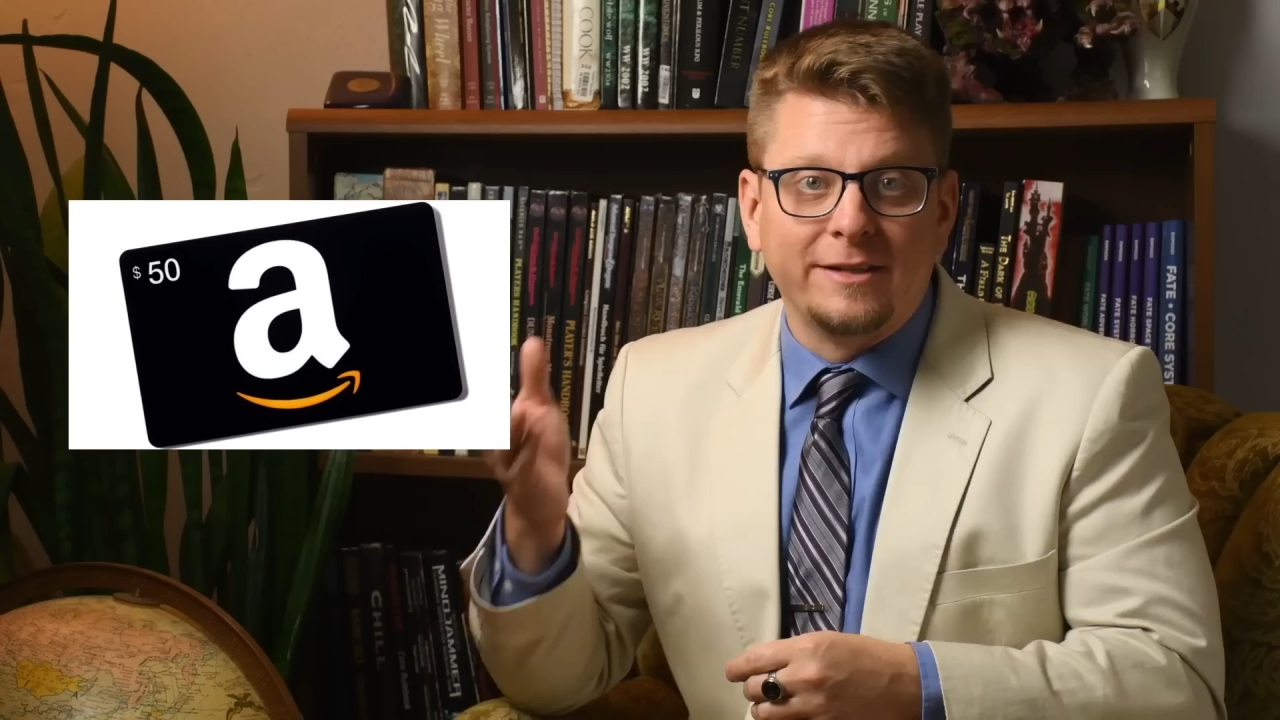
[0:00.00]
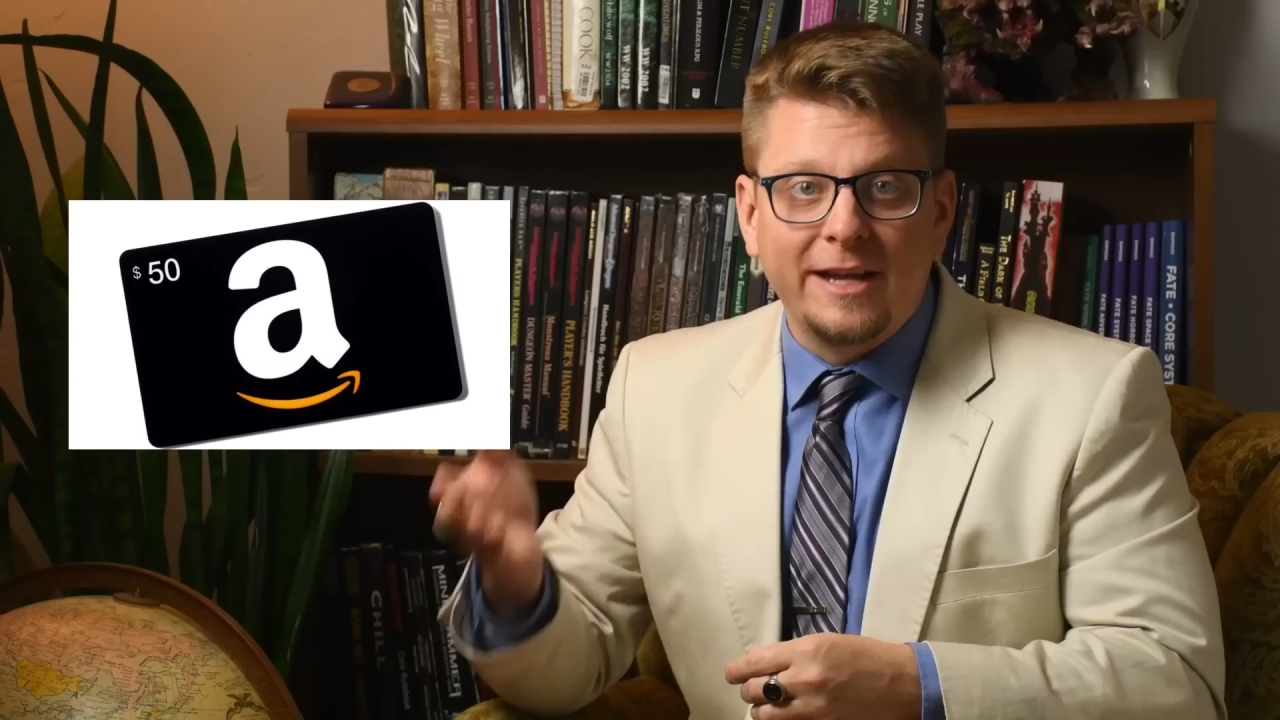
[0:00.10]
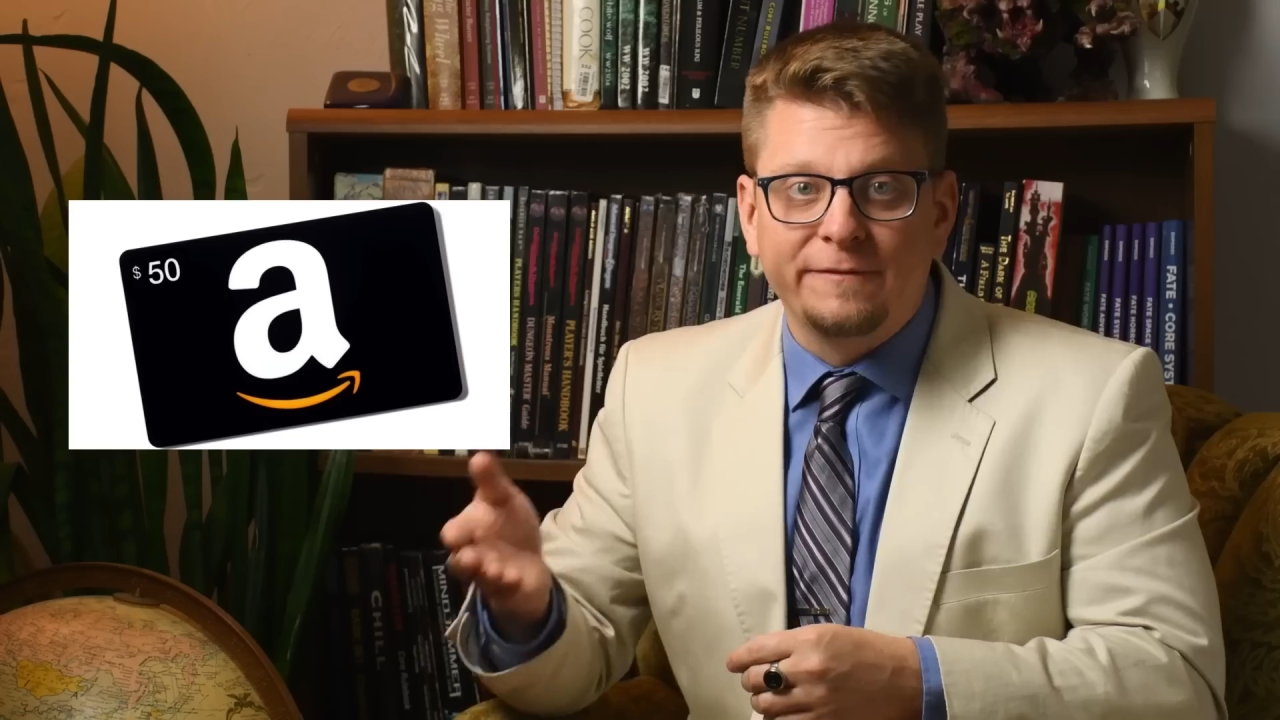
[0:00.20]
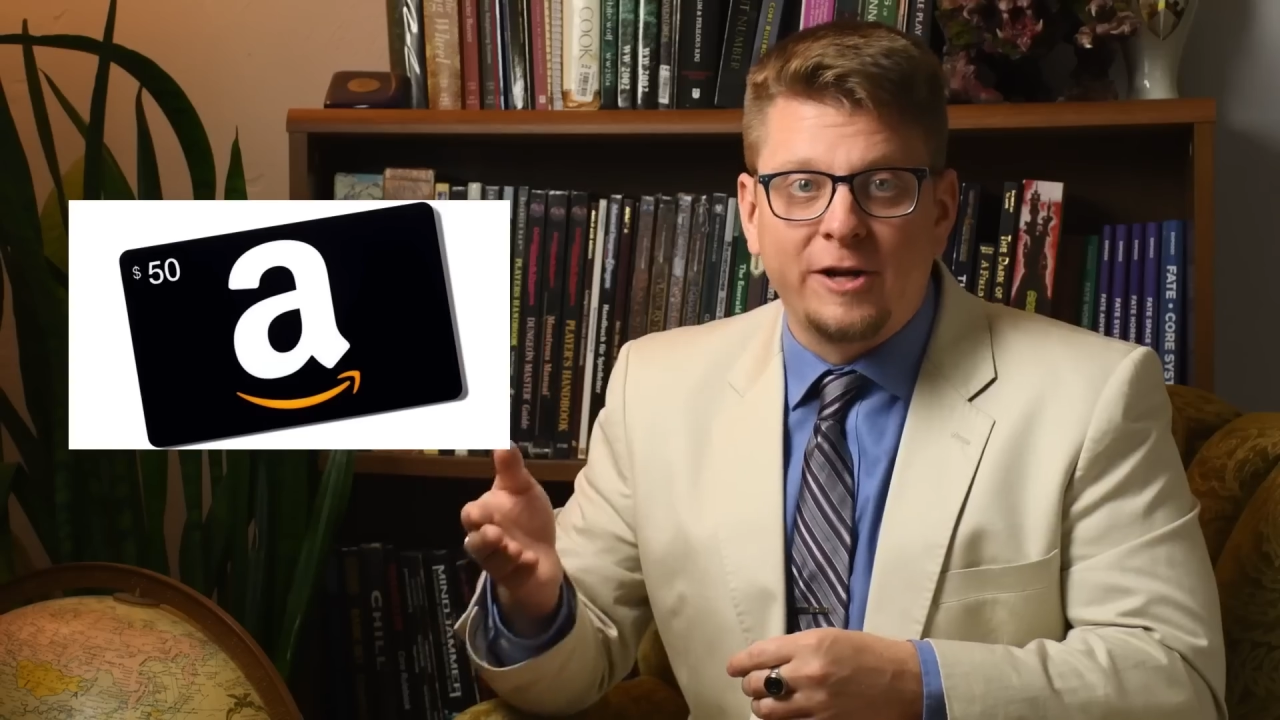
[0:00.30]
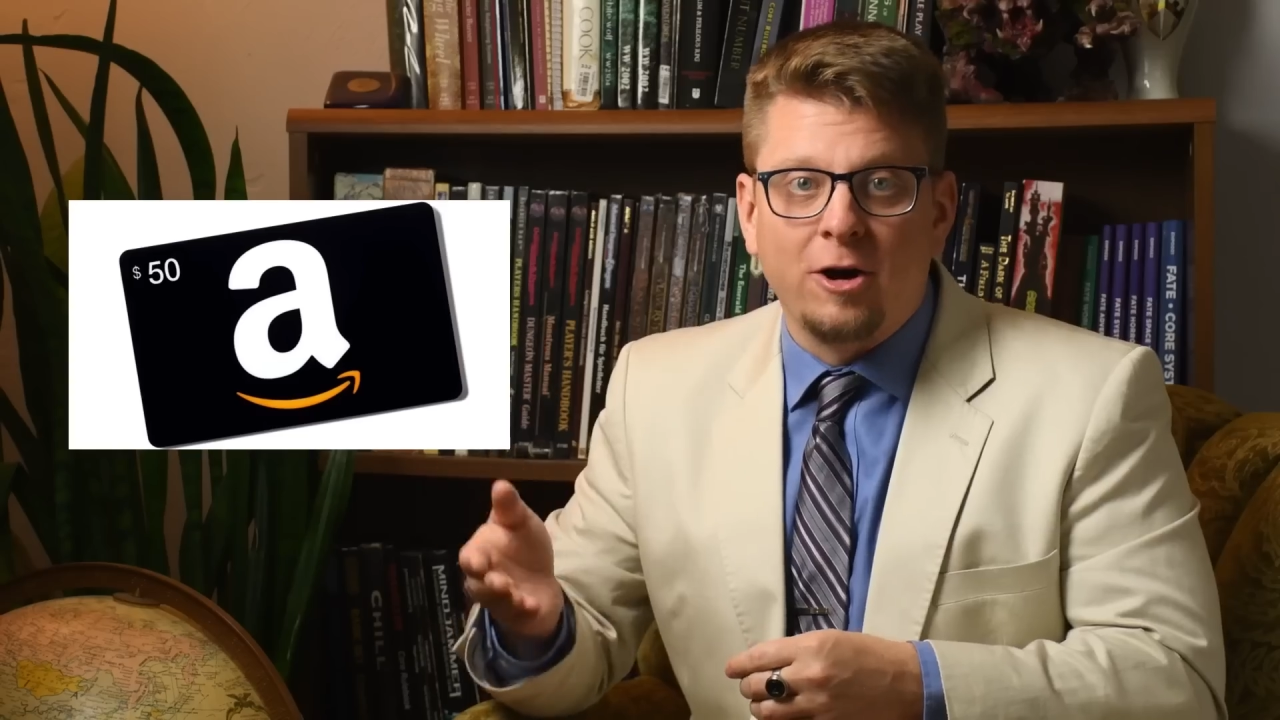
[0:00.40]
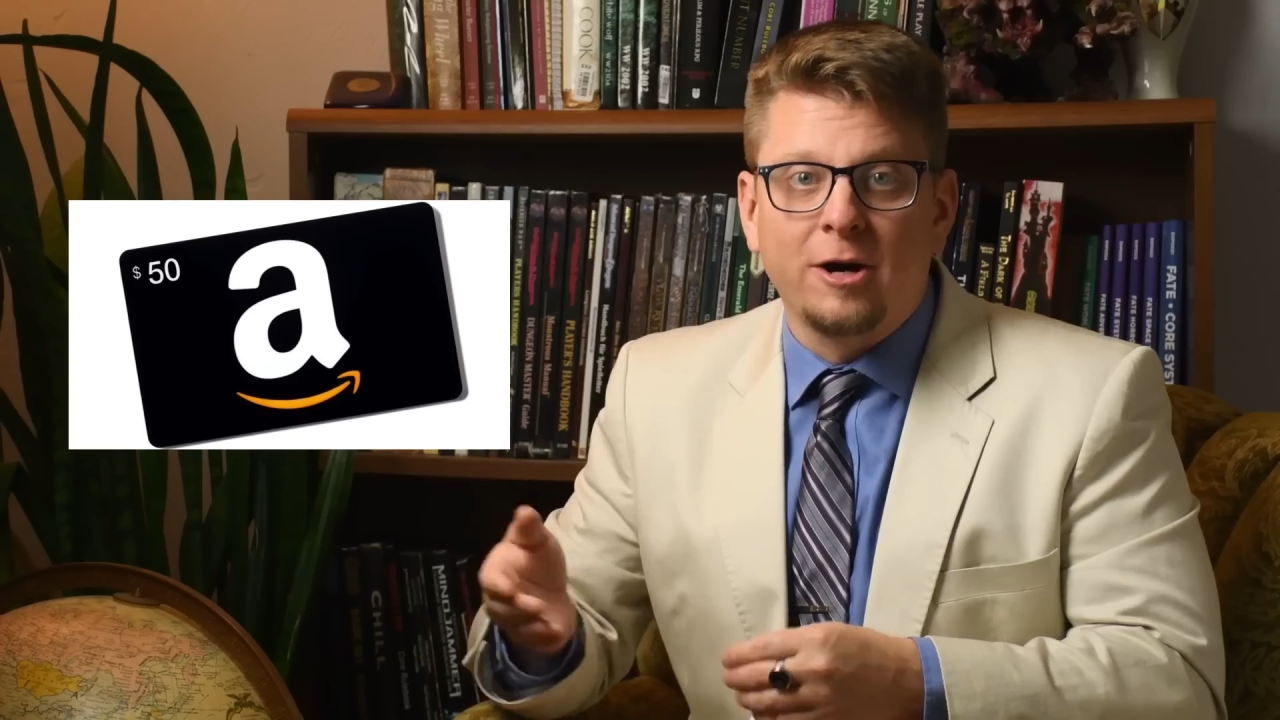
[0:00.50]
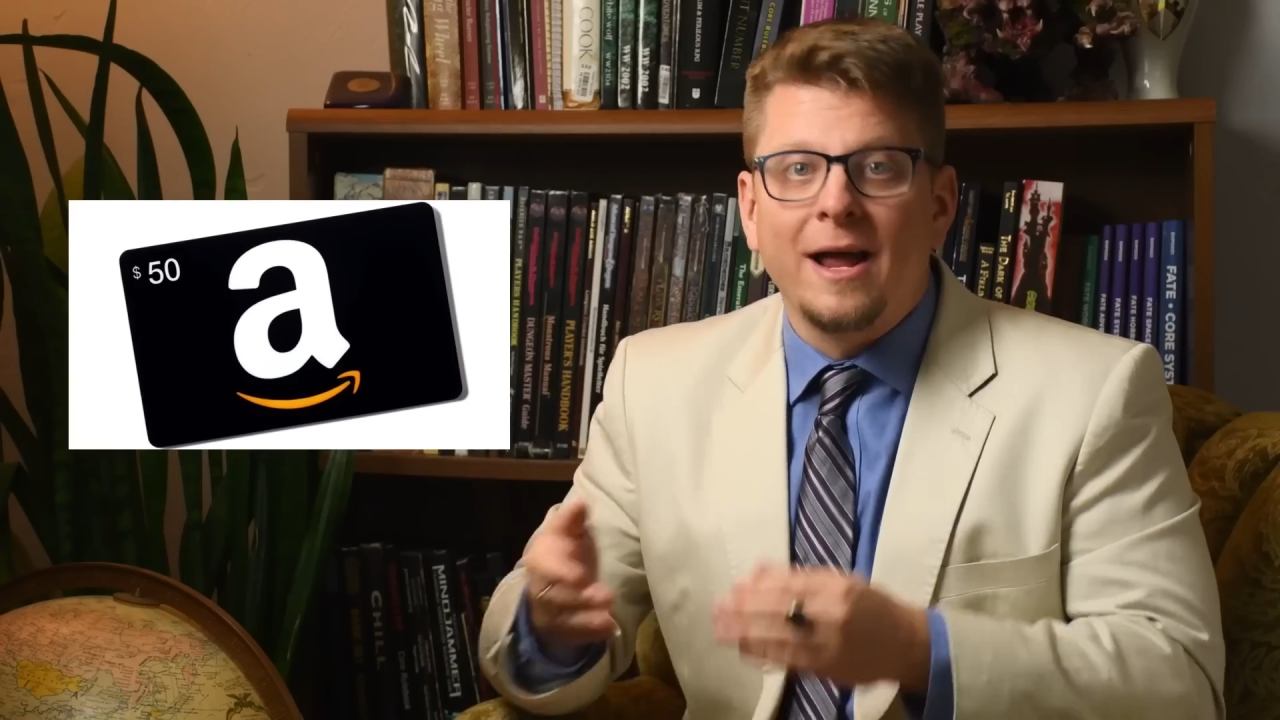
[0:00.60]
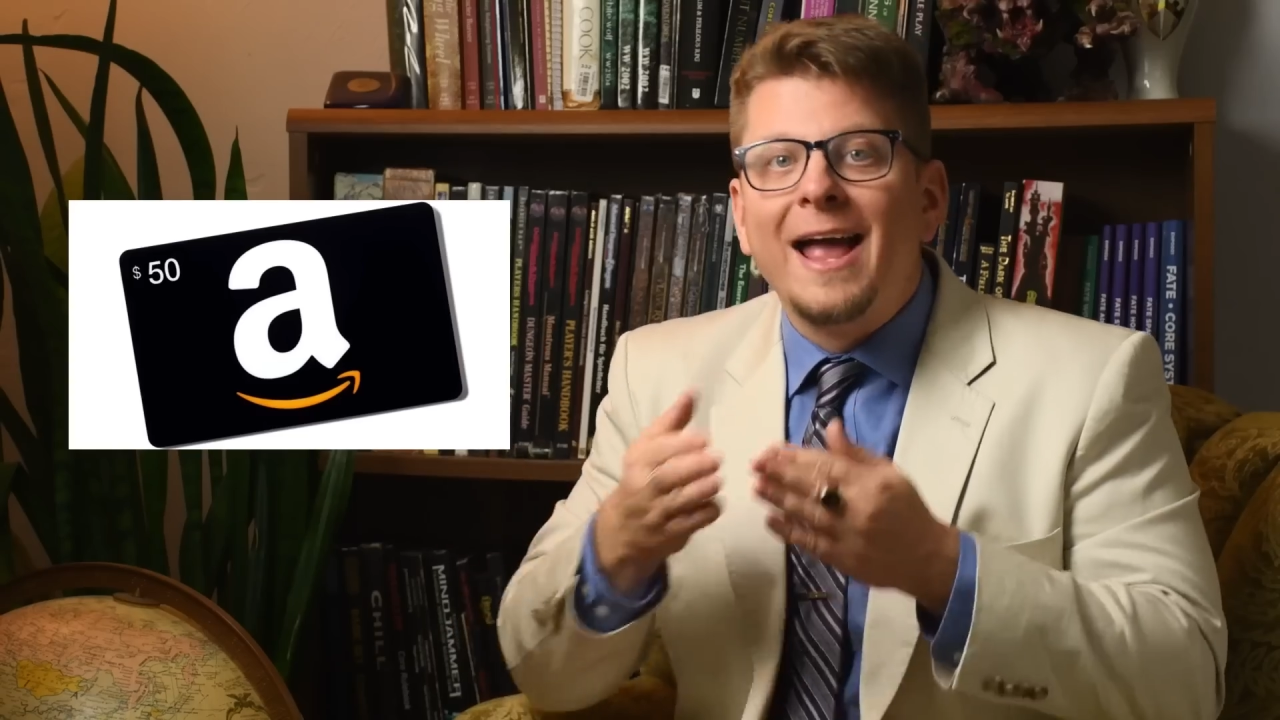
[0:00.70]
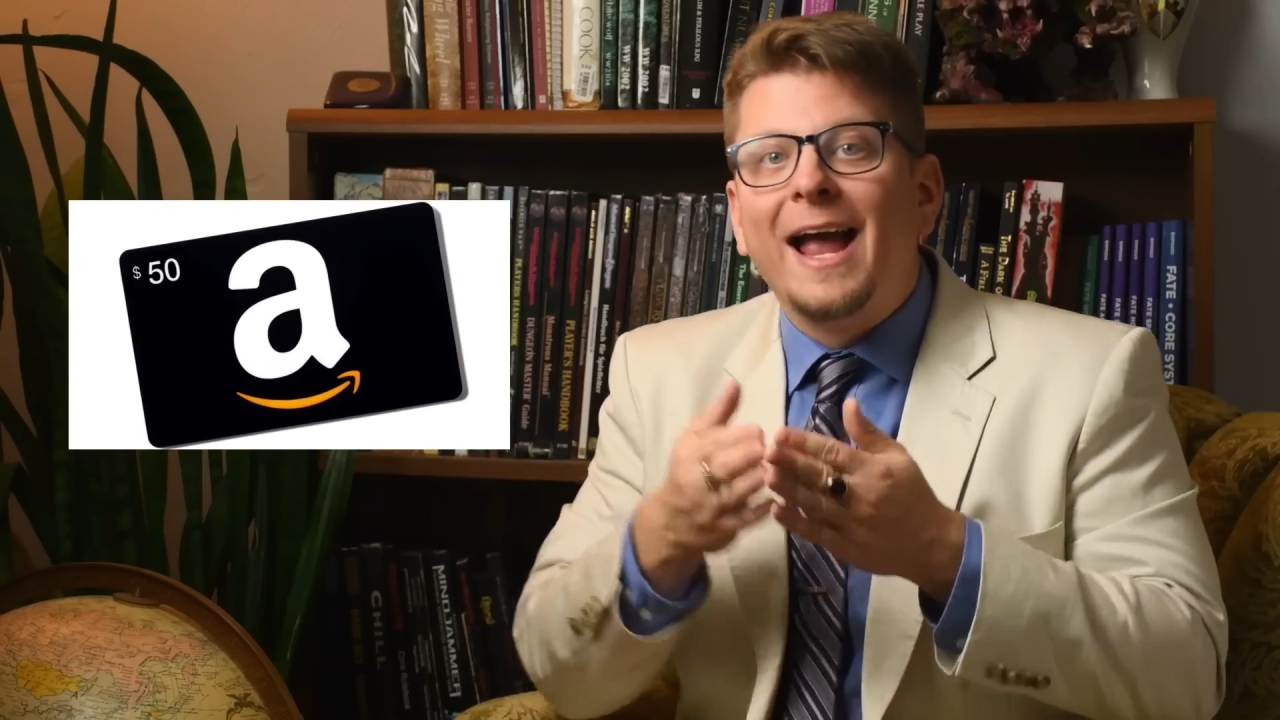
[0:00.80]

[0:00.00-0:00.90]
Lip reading: gift card,